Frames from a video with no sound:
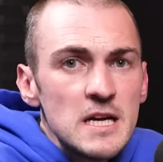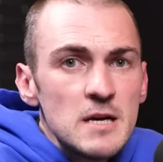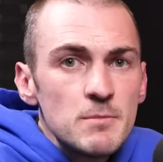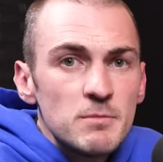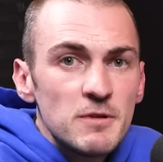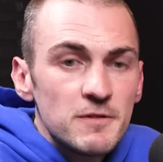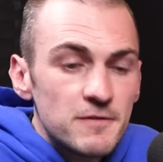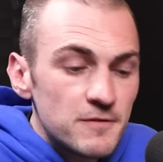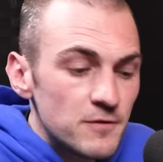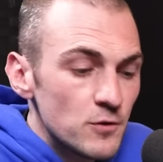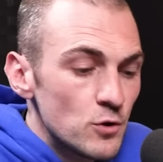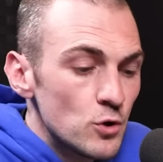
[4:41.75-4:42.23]

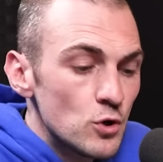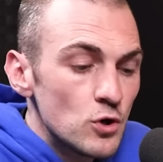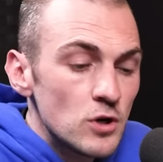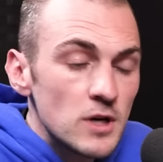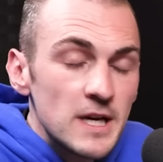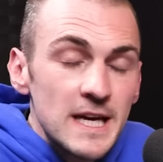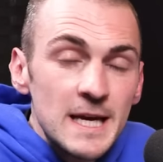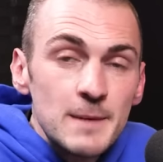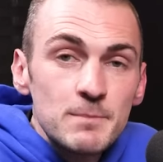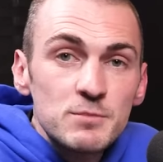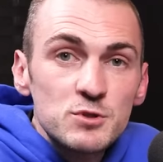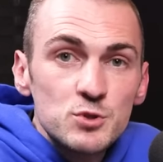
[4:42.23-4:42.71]
Before
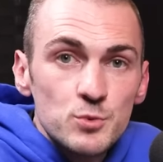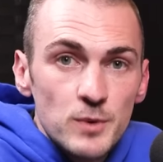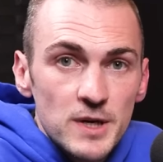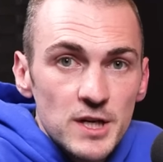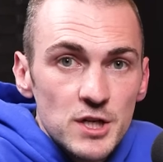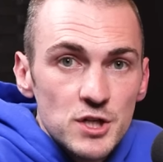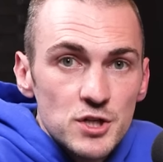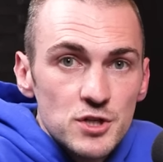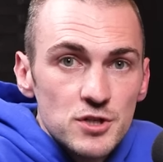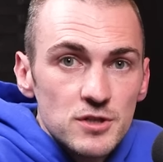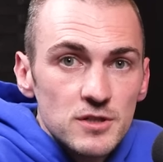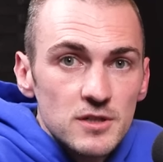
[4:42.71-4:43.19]

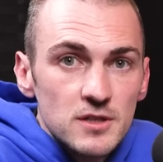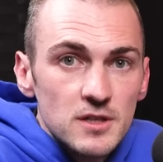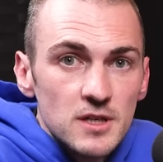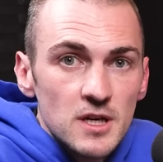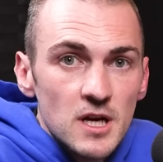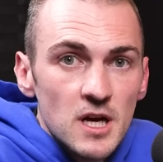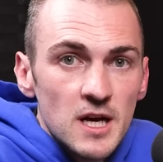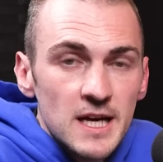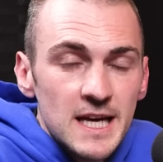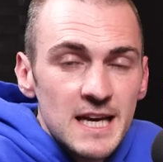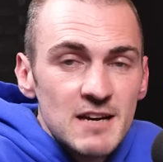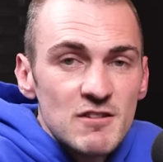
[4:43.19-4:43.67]
Ipswich,
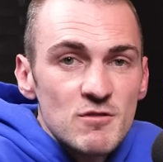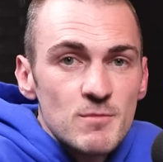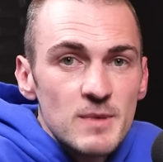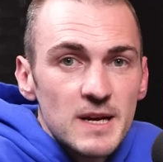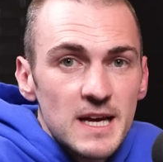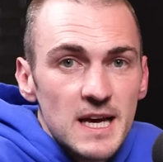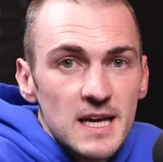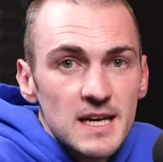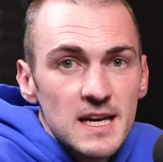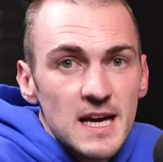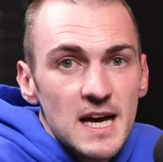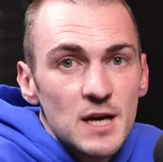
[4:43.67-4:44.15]
Kieran
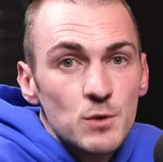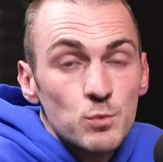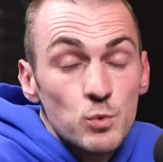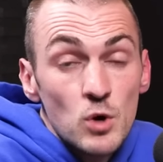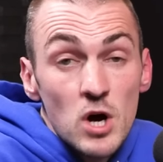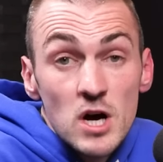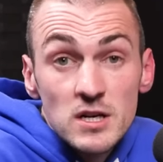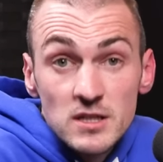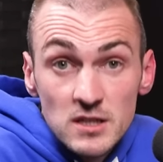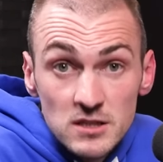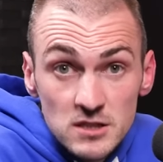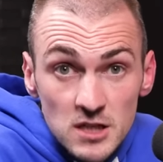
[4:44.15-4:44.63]
McKenna had
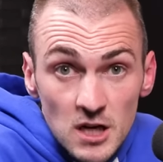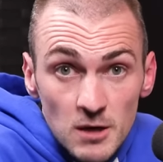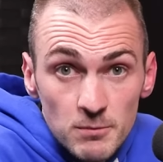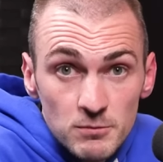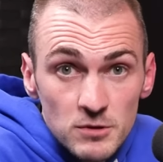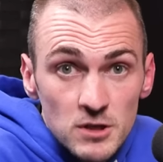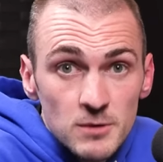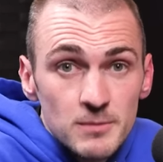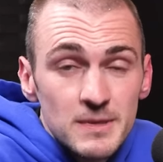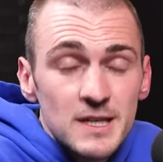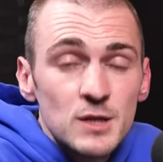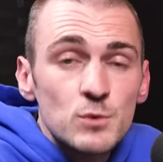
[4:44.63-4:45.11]
worked at
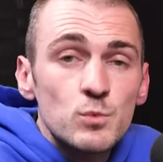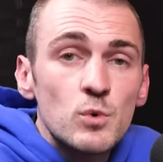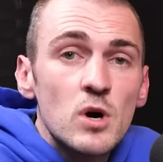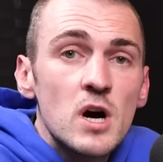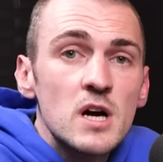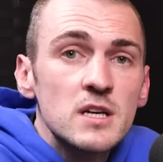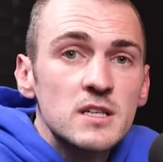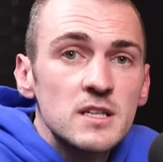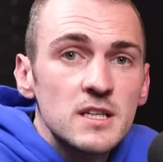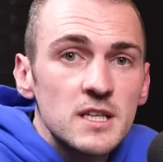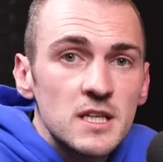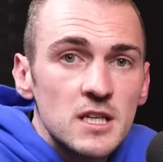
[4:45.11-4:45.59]
Tottenham, he'd
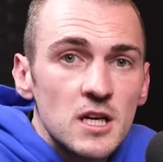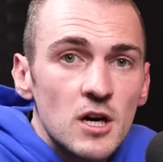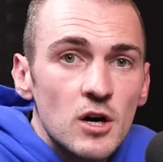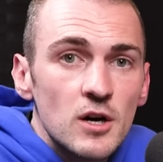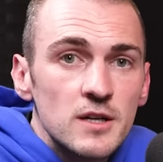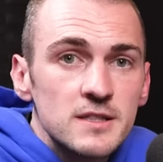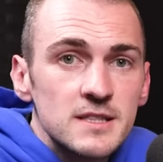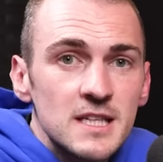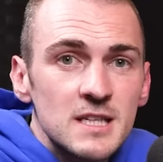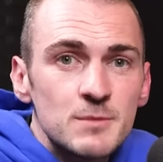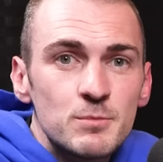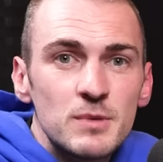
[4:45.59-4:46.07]
worked at
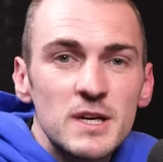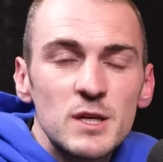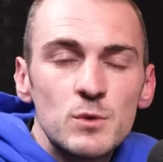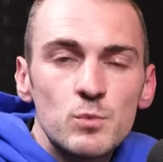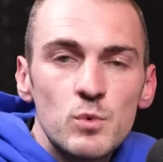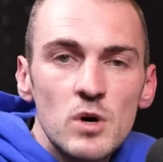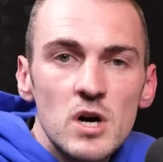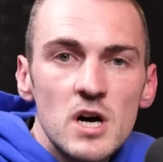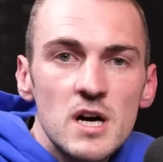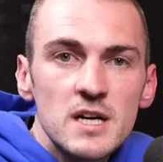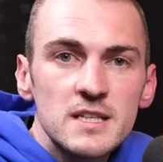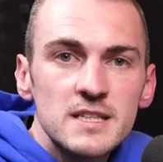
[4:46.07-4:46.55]
United, but he'd
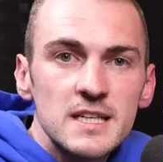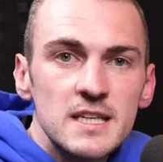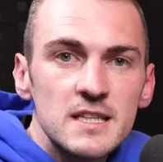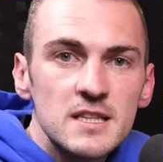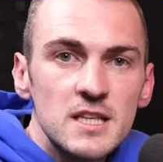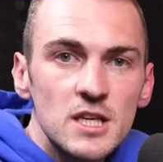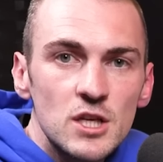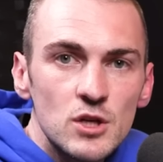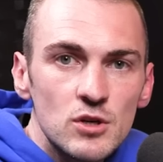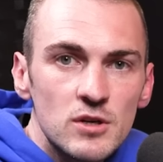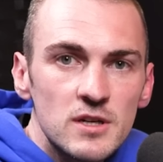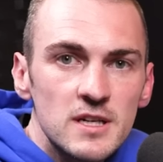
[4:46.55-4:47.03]
worked in
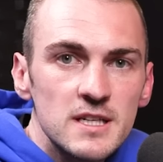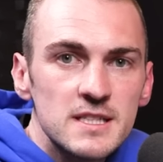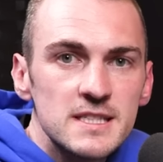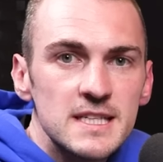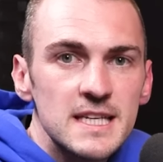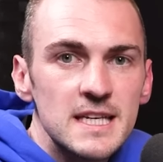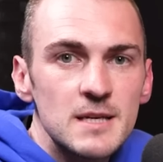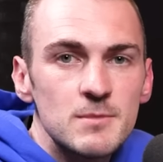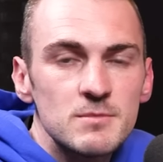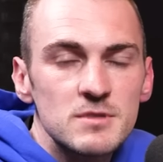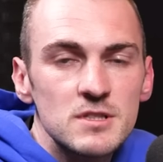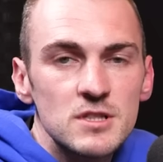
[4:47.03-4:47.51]
the younger
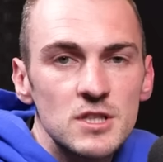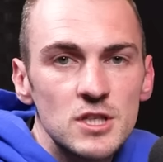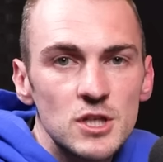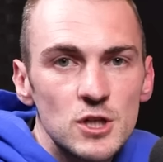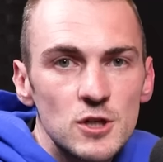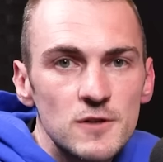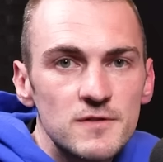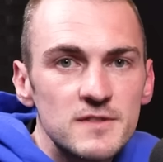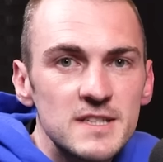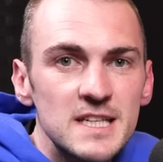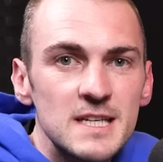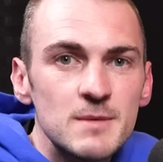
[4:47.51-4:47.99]
teams, in the
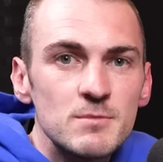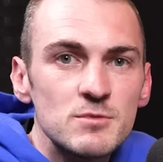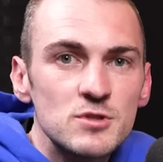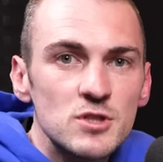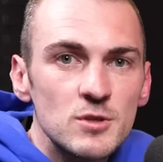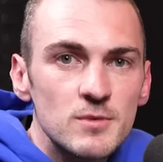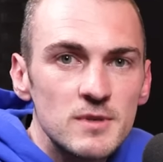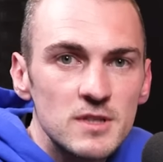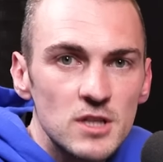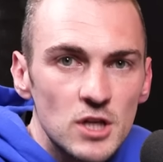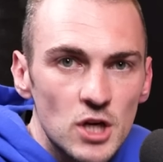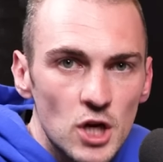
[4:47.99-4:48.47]
youth teams,
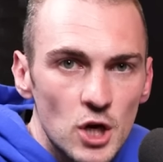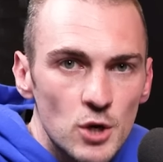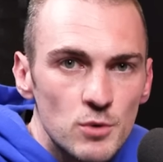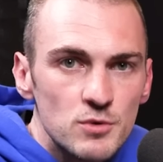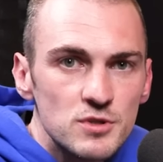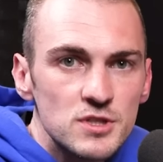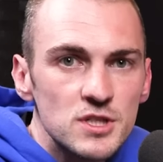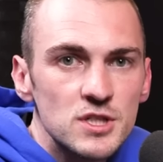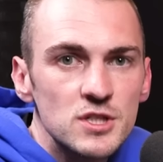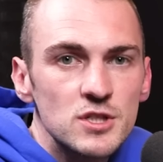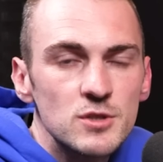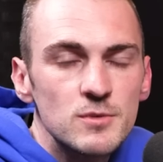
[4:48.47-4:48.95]
doing the
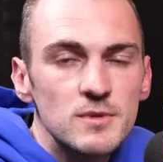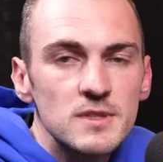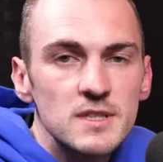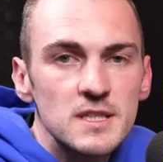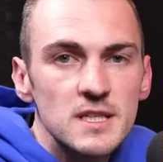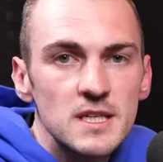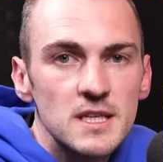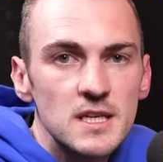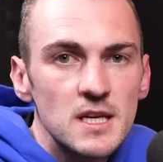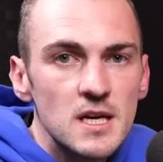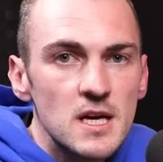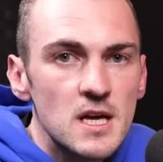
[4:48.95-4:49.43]
coaching, doing
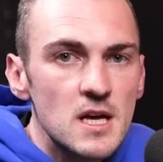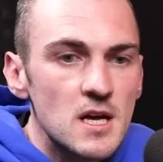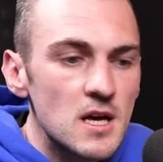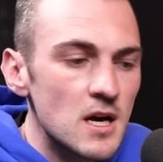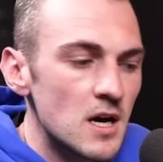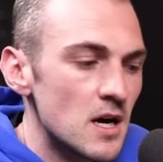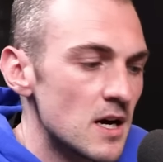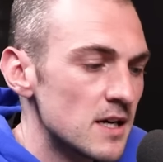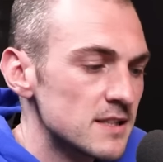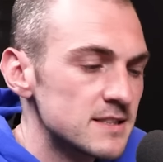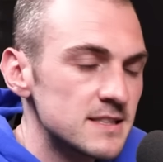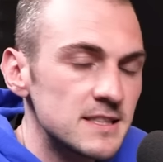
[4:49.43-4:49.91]
the
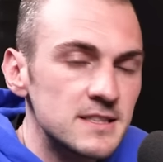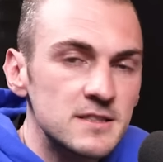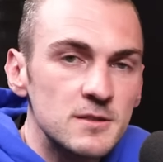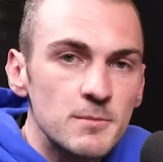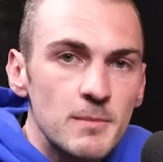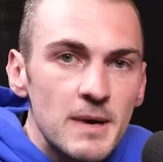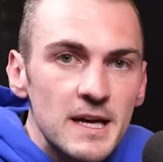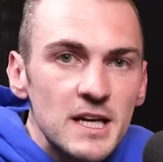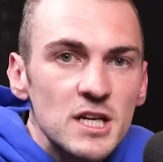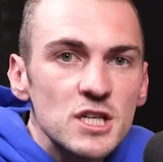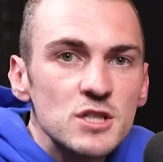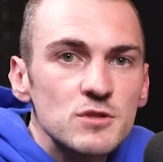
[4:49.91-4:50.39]
assistant
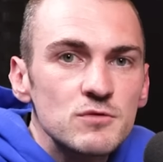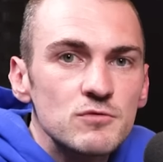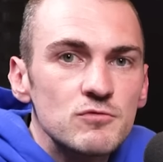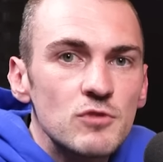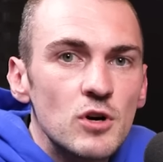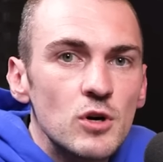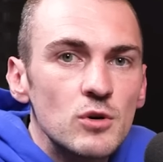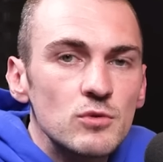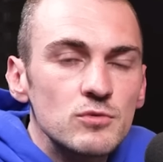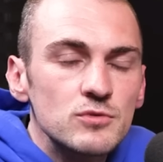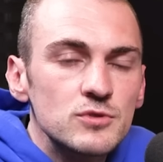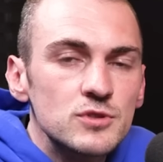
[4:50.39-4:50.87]
management
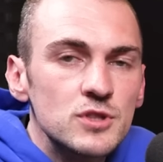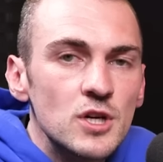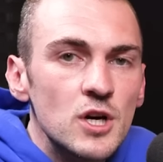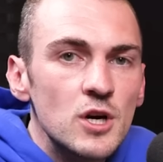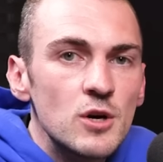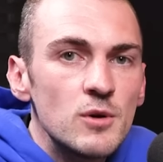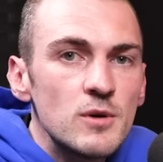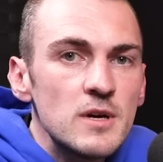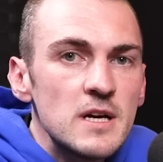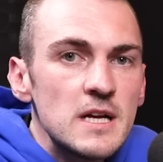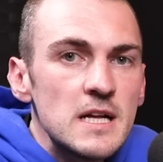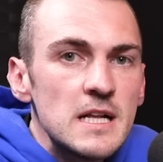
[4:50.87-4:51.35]
role.
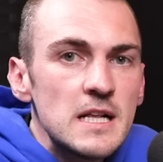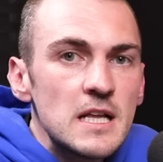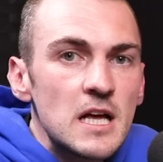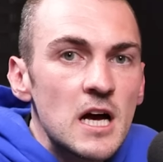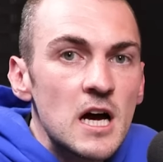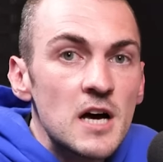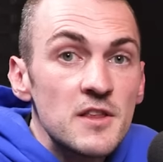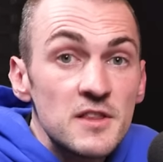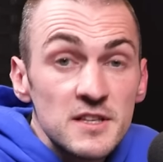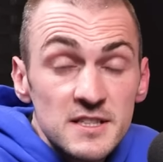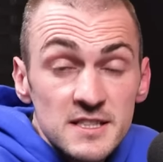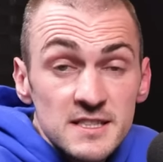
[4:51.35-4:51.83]
So
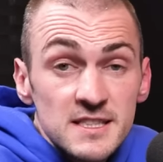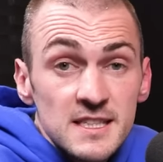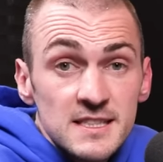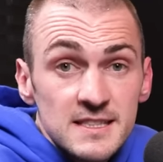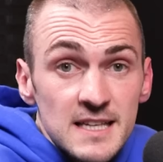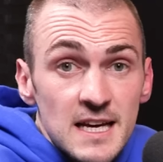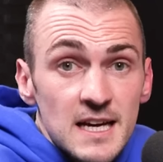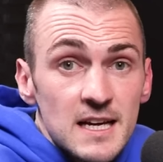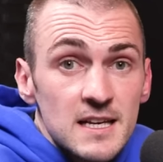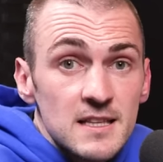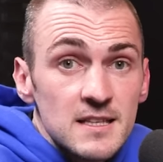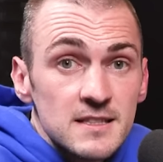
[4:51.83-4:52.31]
this is
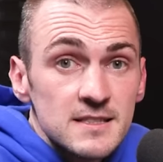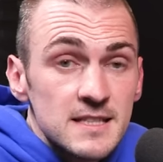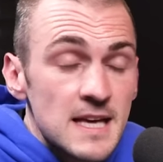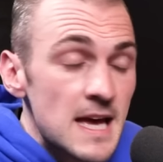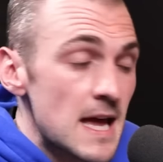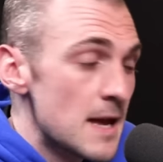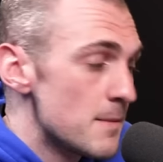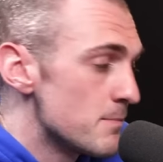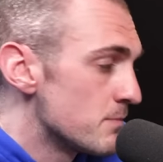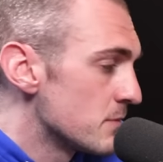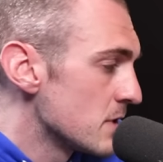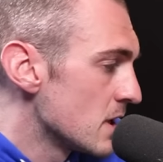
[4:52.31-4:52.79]
exactly the
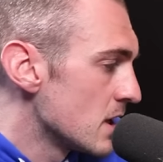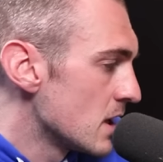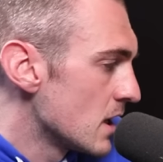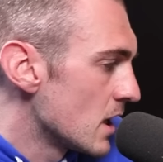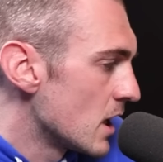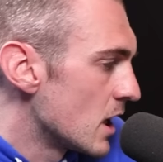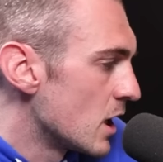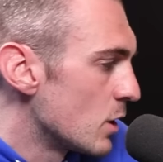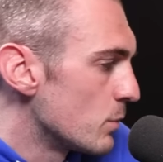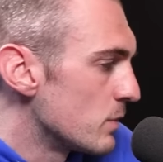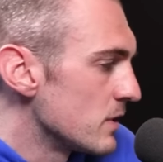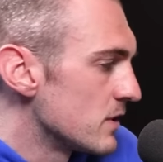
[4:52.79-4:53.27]
same
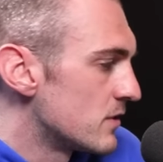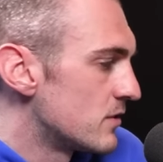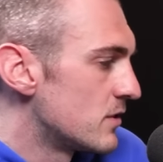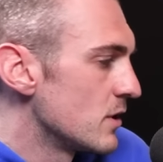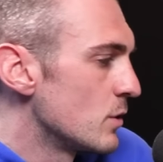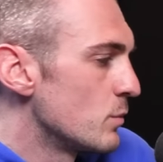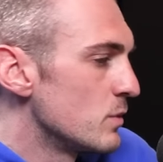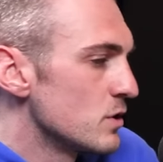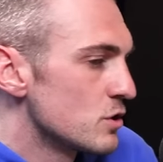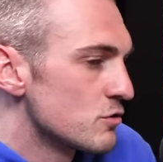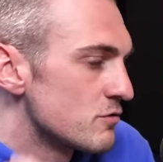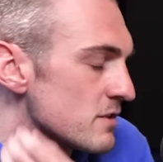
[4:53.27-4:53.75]

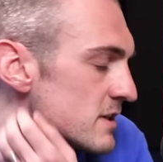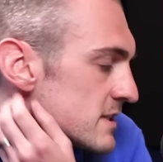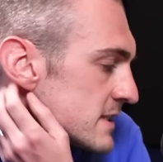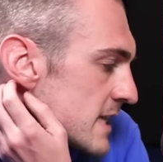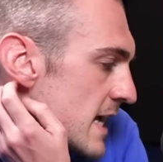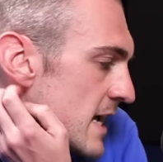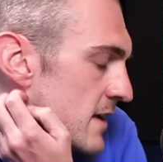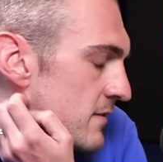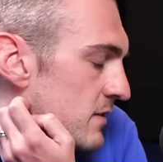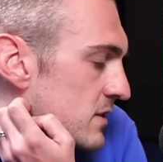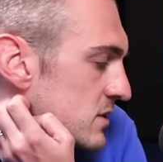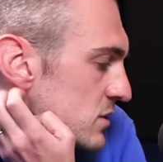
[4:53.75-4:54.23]
with Chris
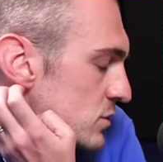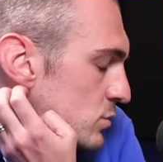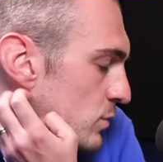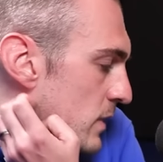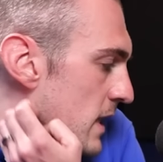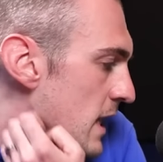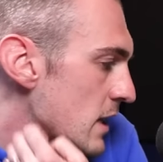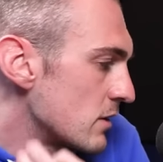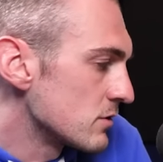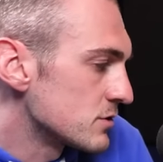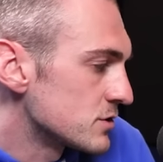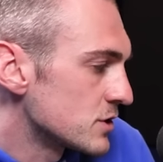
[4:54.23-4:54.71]
Davies as well.